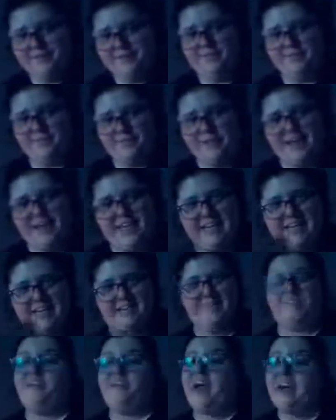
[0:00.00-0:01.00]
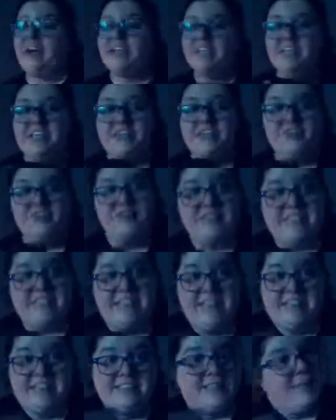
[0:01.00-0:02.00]
writing, finally
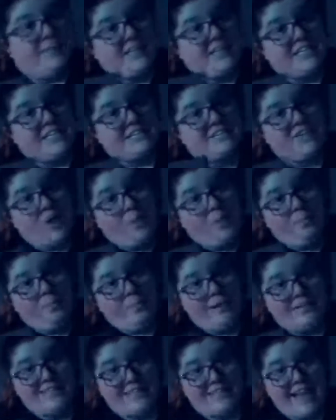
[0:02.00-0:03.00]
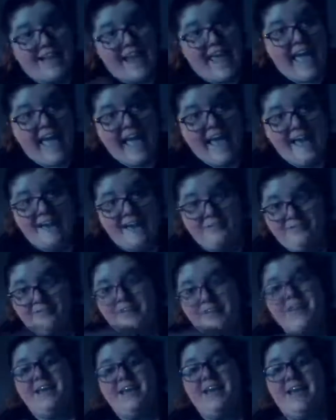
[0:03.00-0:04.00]
using some of these notebooks that I have
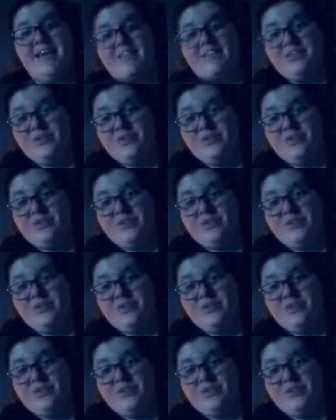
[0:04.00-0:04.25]
and